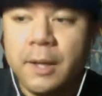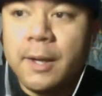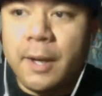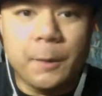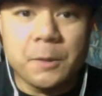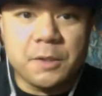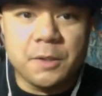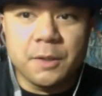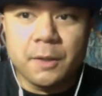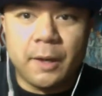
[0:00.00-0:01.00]

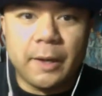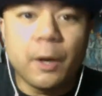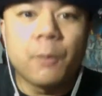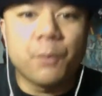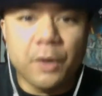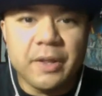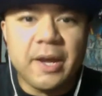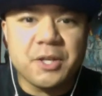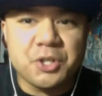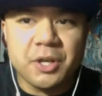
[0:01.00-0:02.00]
I helped run
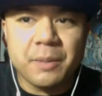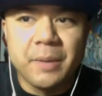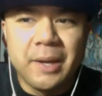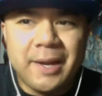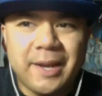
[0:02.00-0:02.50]
that gym,